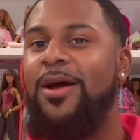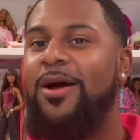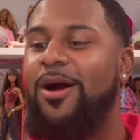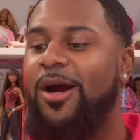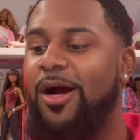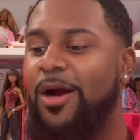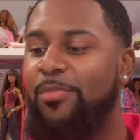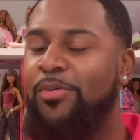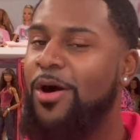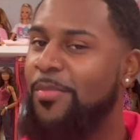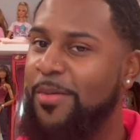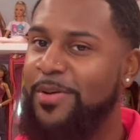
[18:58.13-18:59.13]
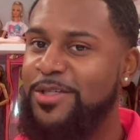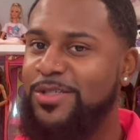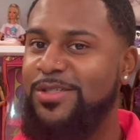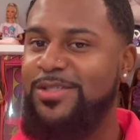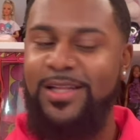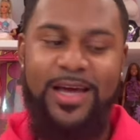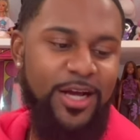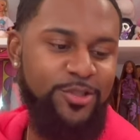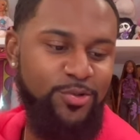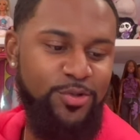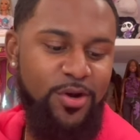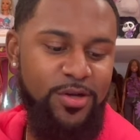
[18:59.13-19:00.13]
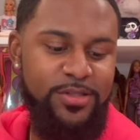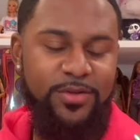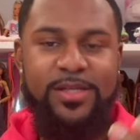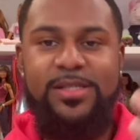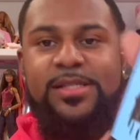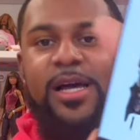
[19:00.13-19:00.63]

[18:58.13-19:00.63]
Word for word: her promo pictures to the actual doll. So this is